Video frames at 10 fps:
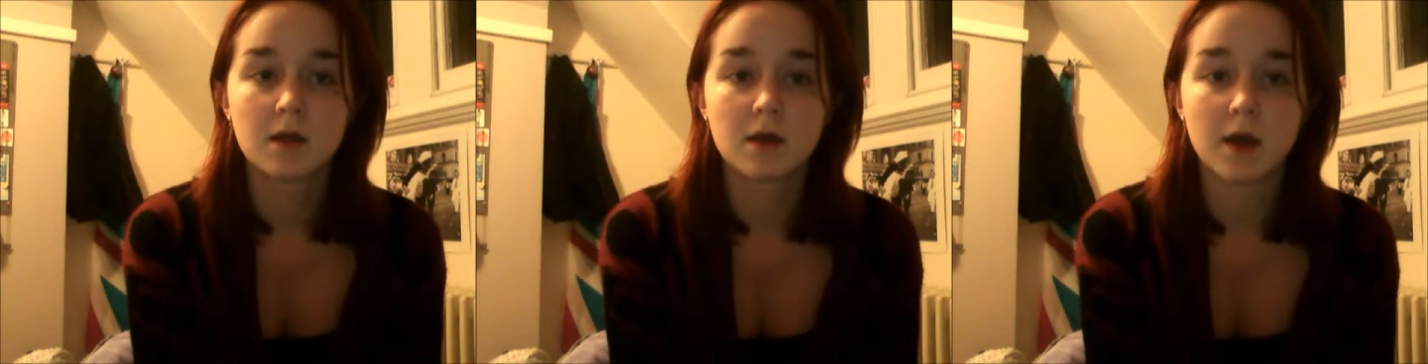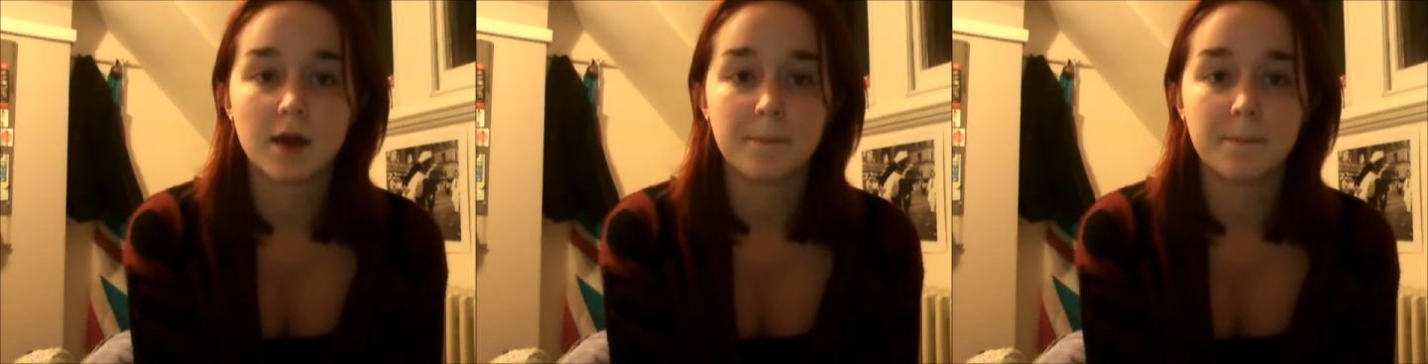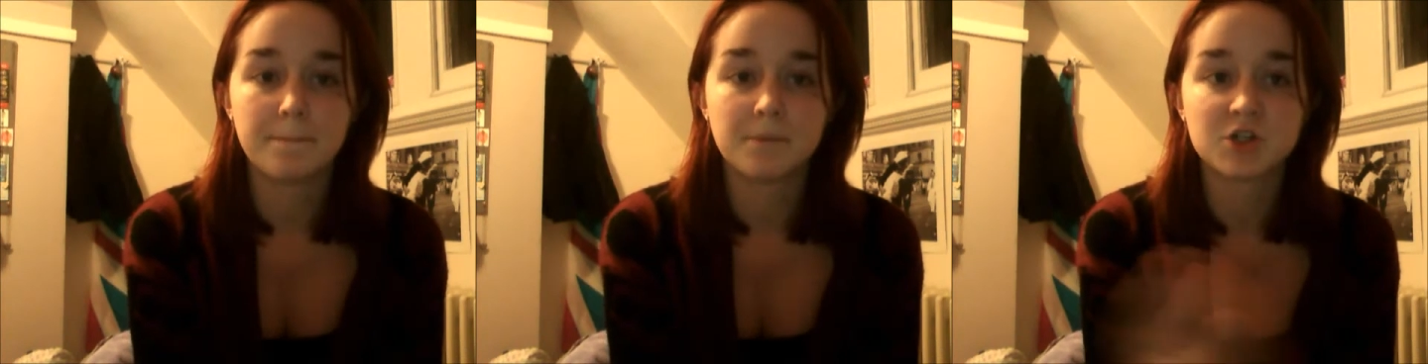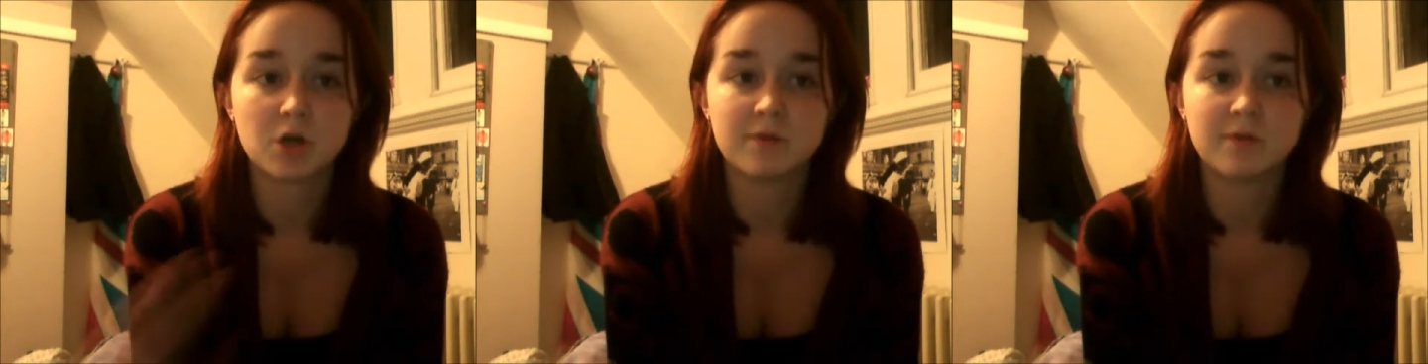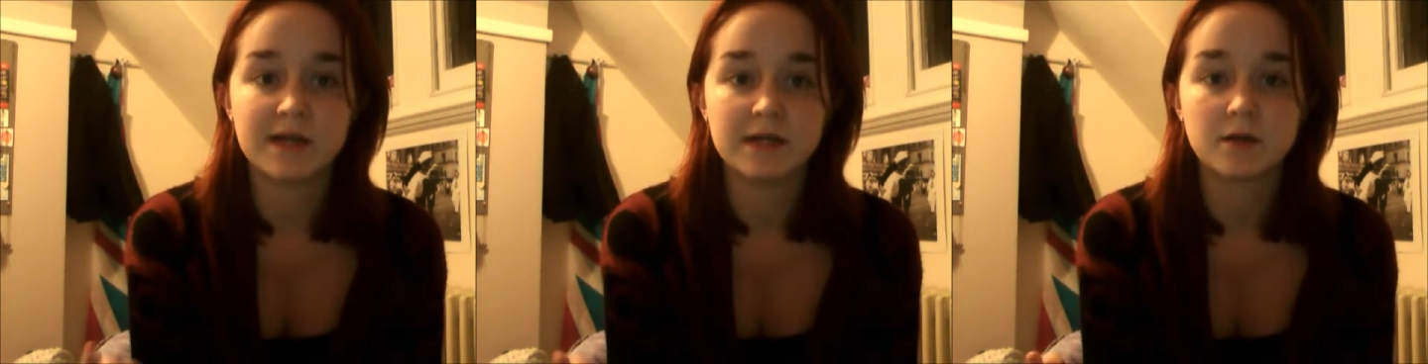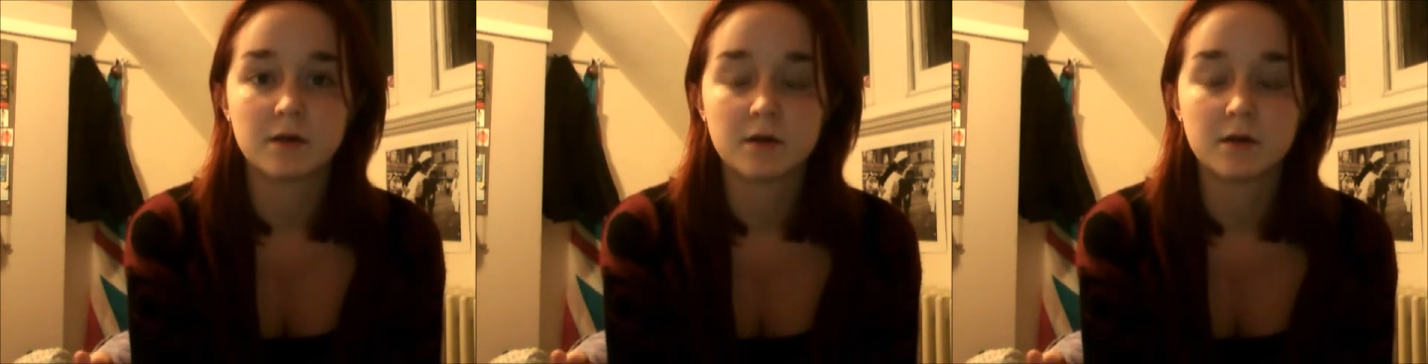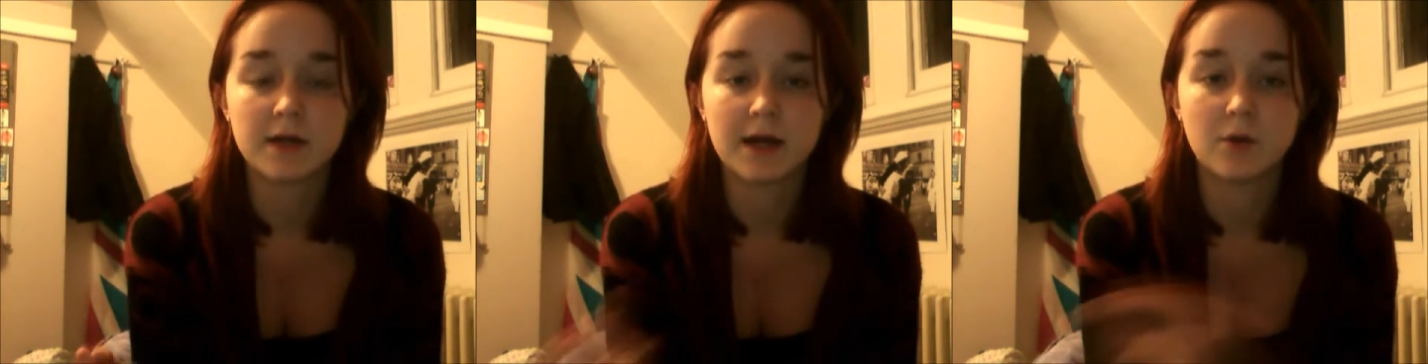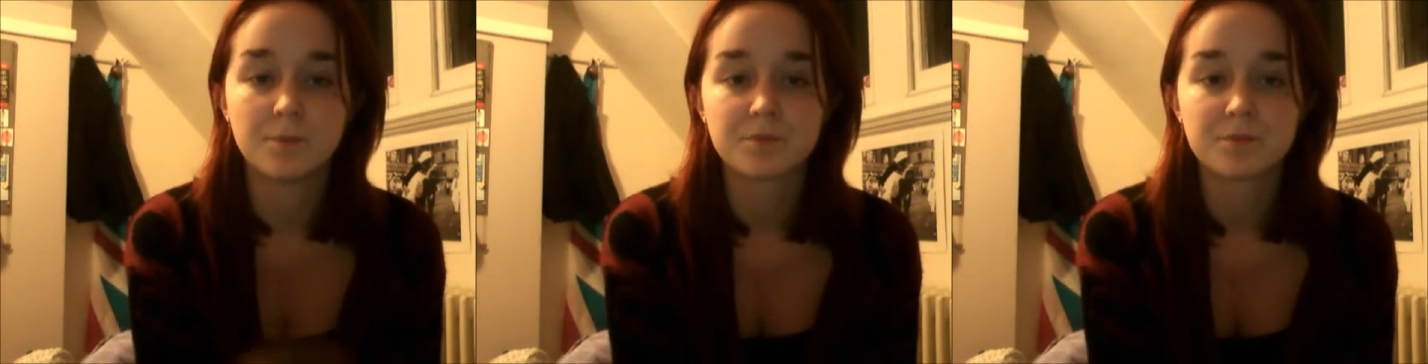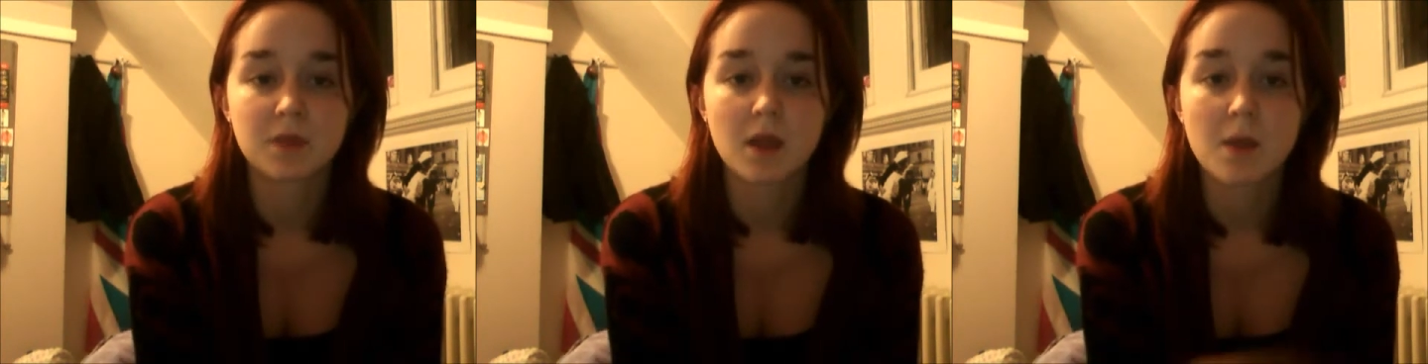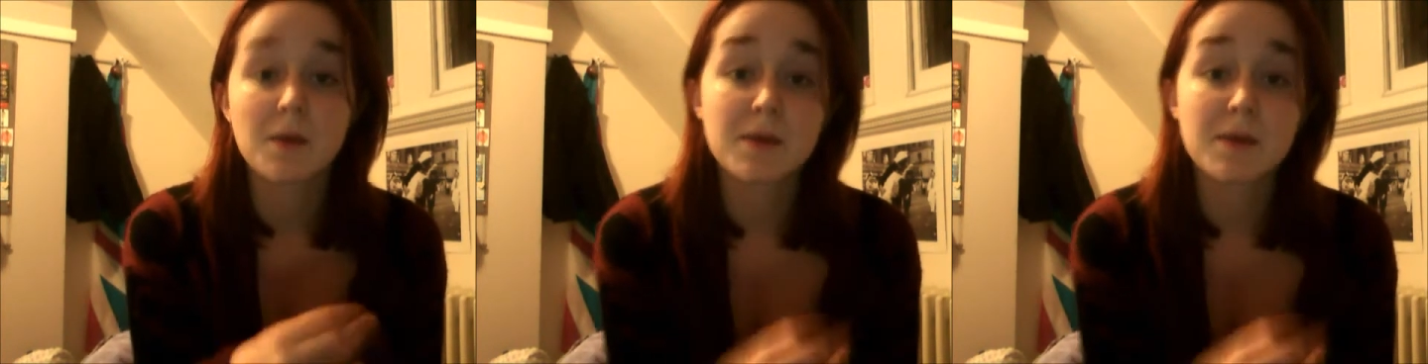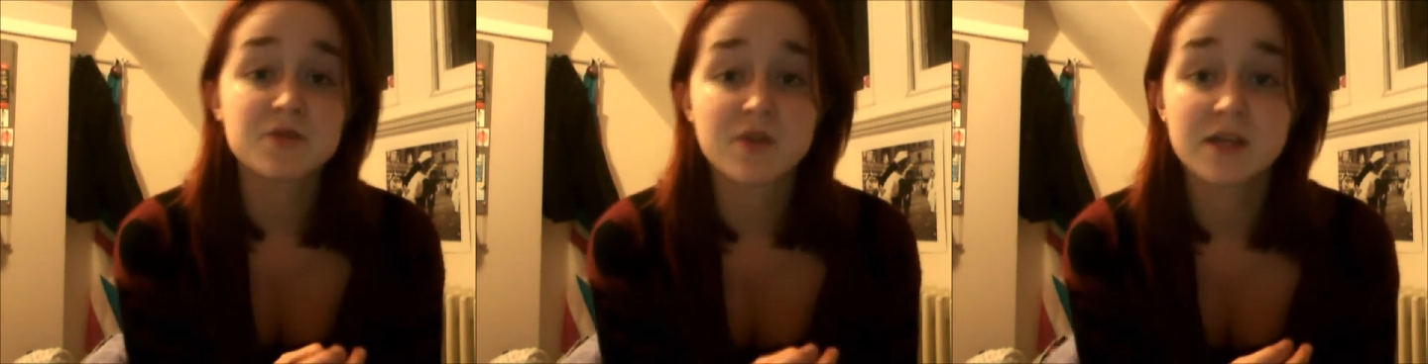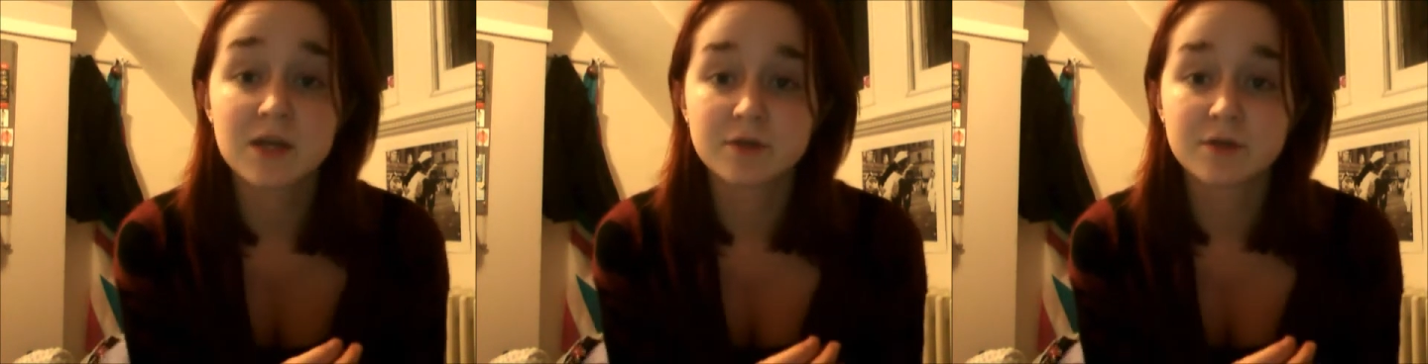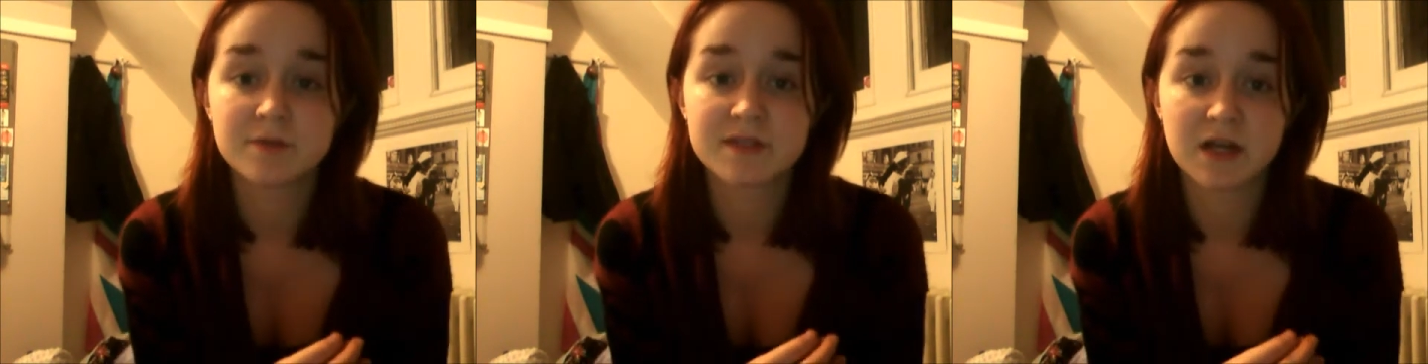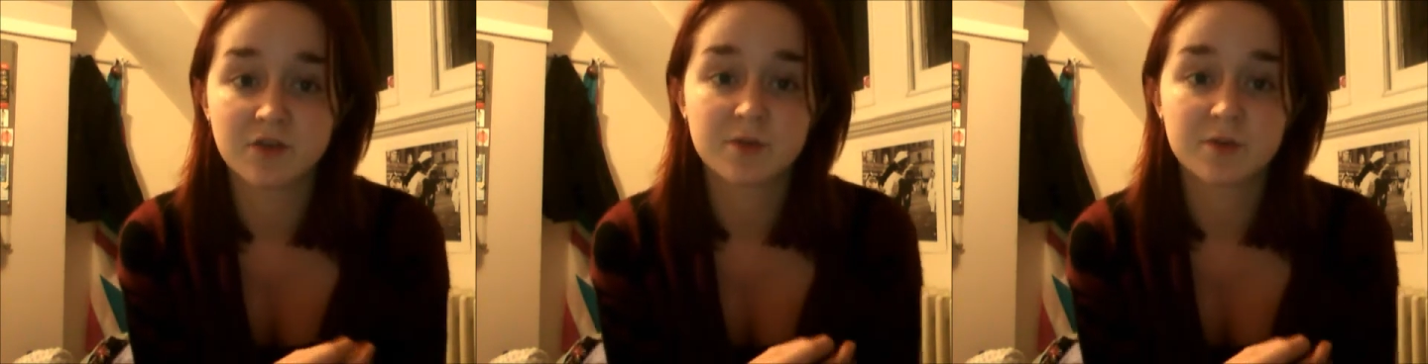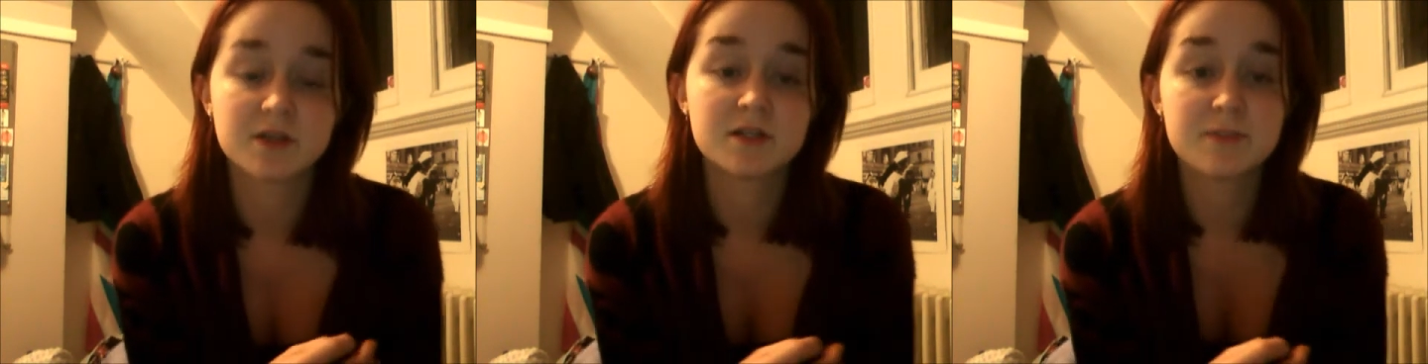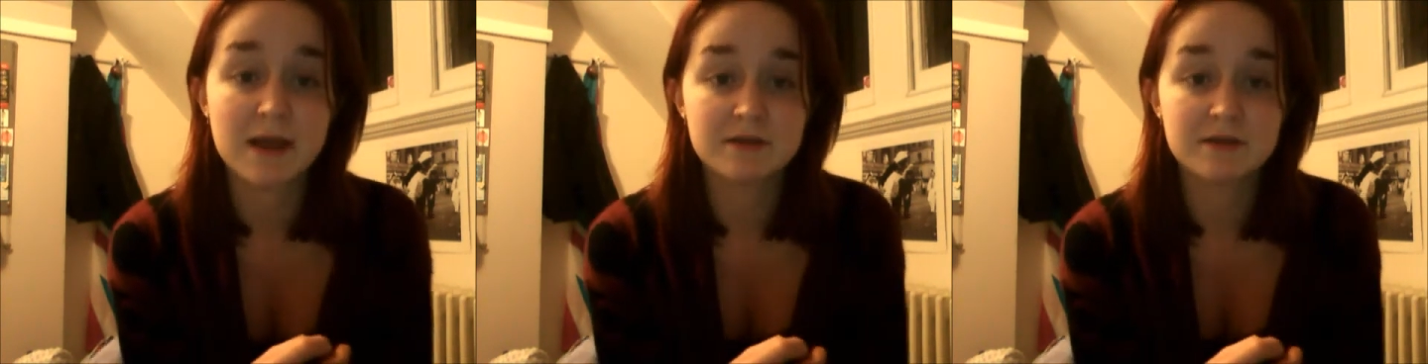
page, which I'll read now. My best friend killed himself because his parents